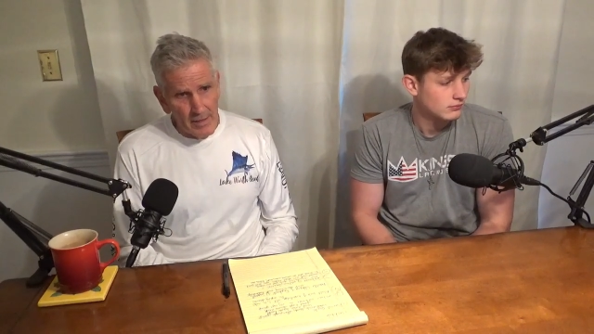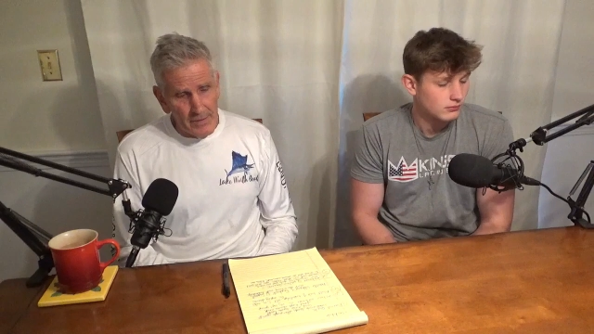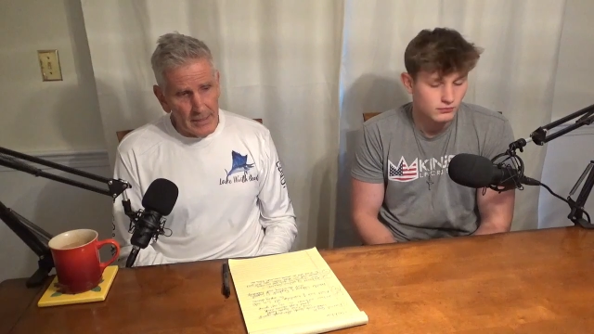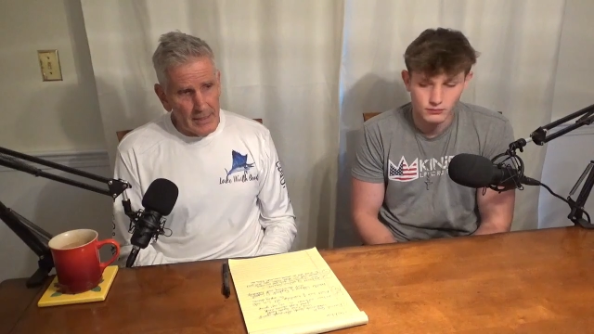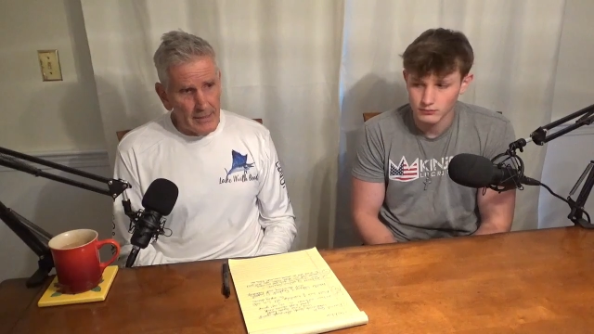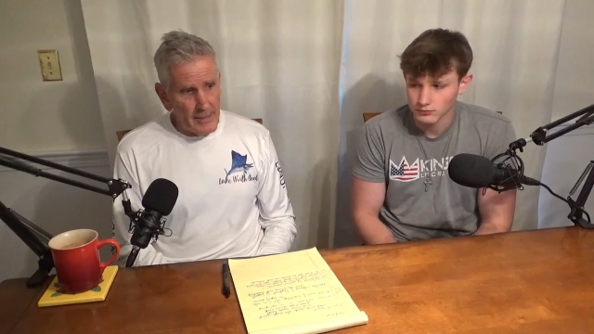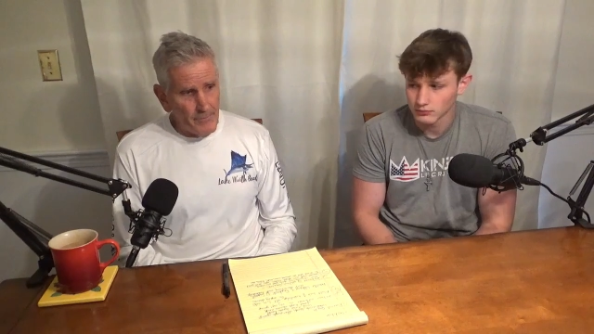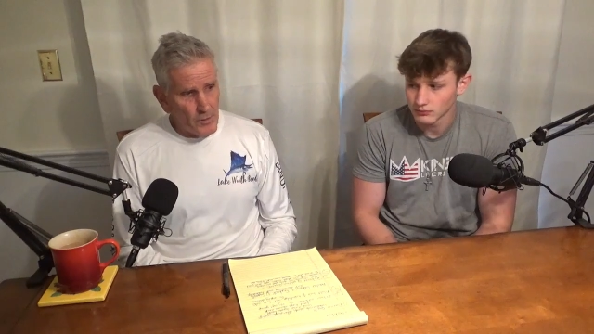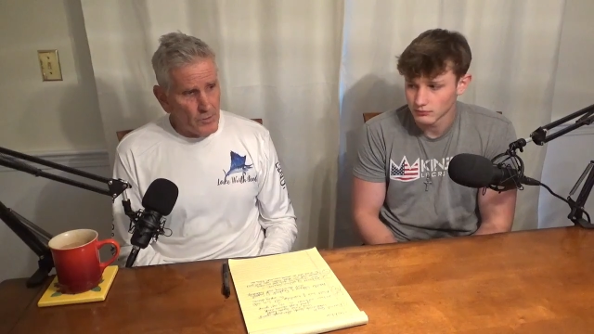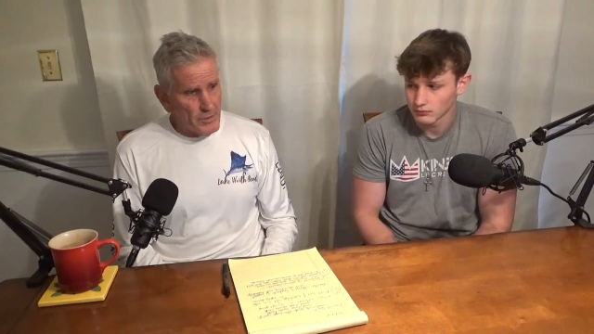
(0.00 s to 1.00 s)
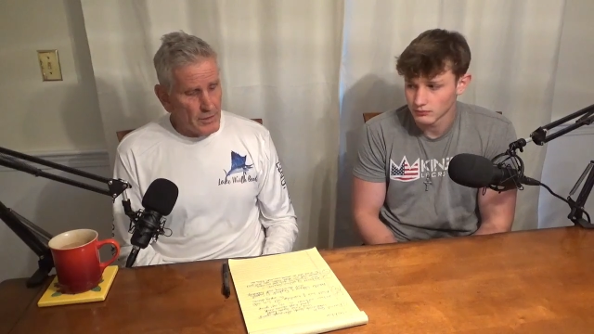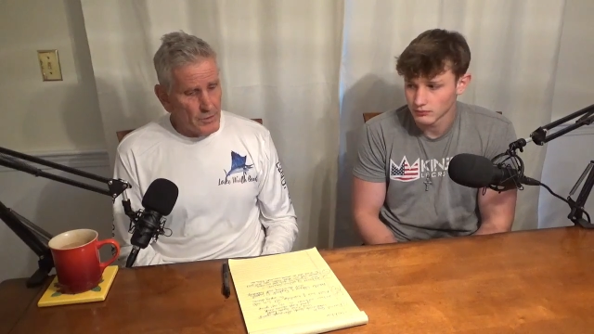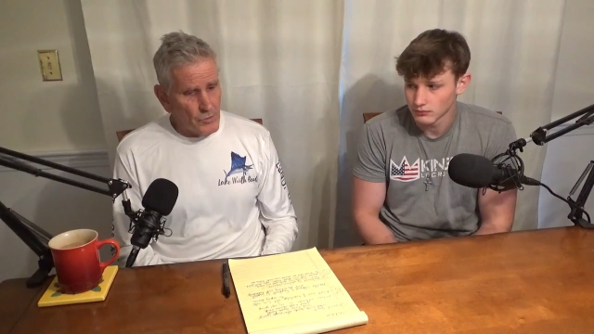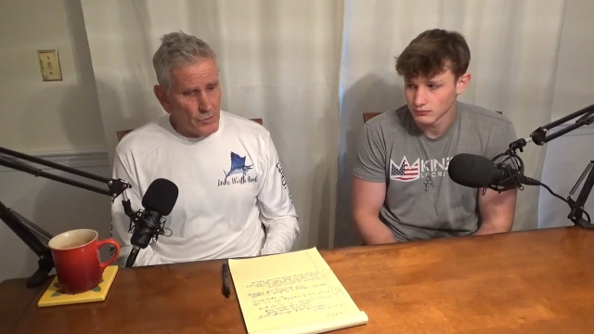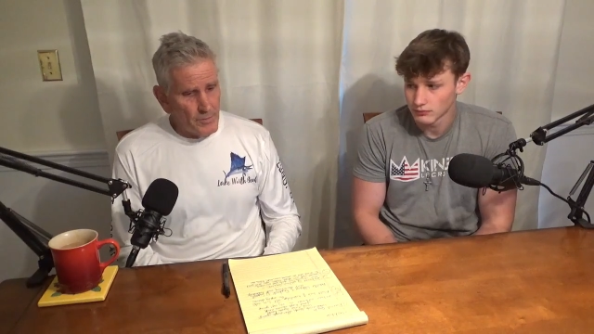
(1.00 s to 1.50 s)
Speaker 1: they need their phones in
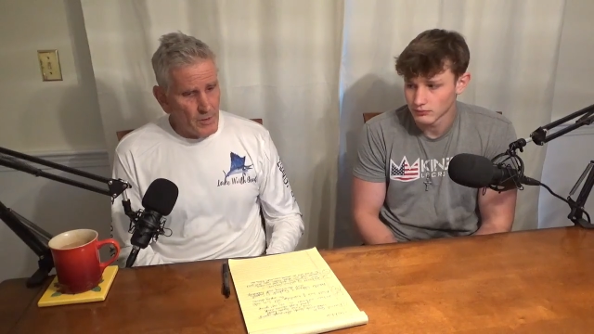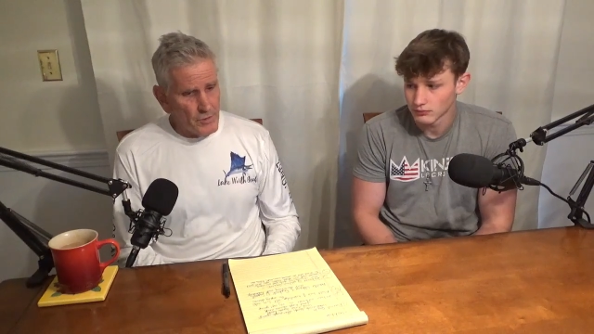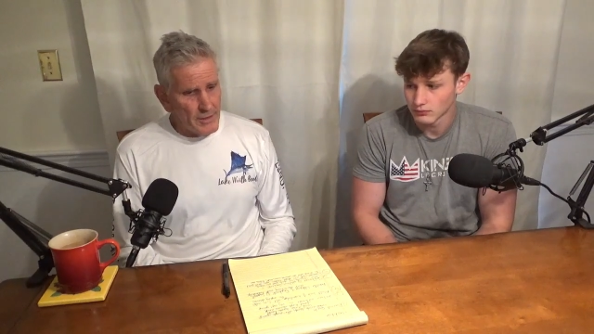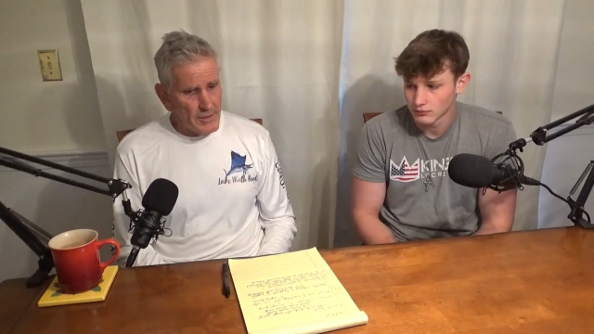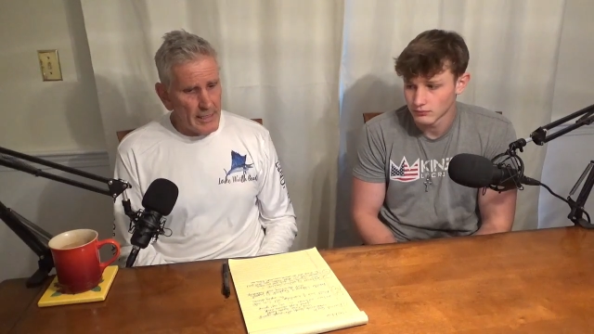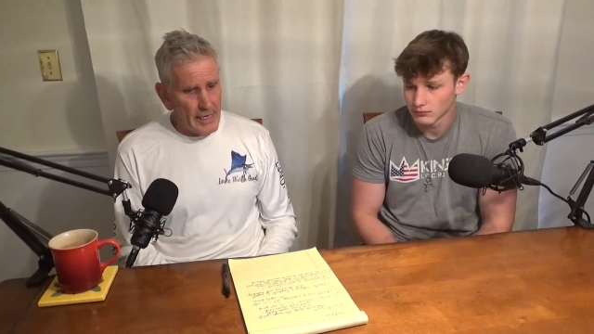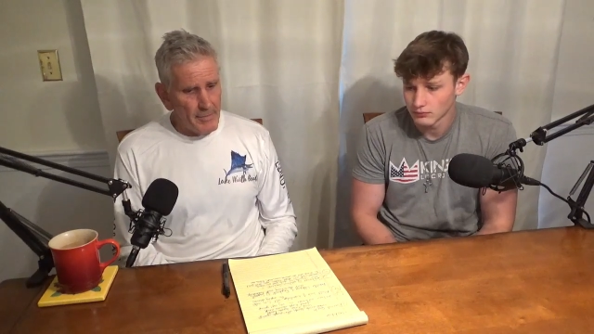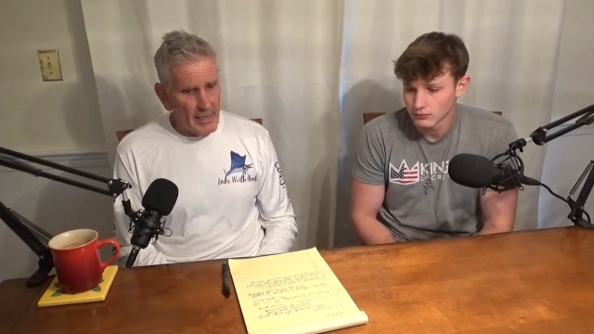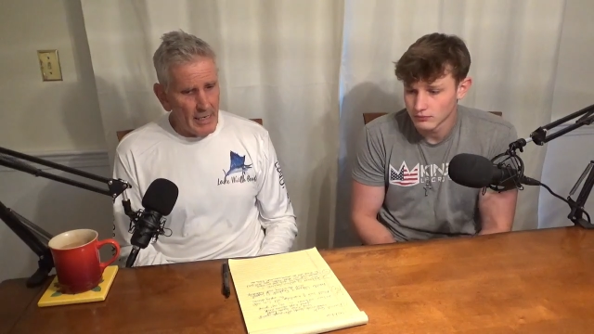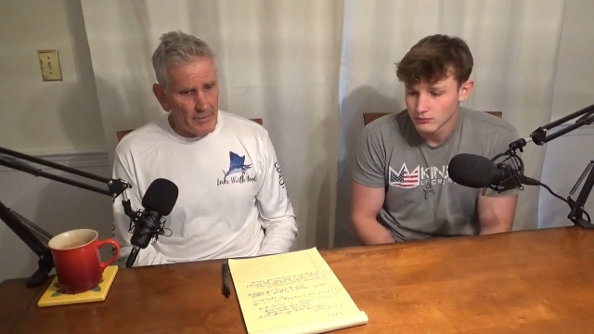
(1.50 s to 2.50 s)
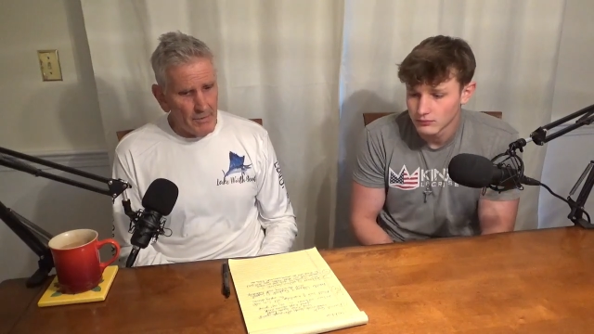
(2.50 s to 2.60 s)
school most of the time now.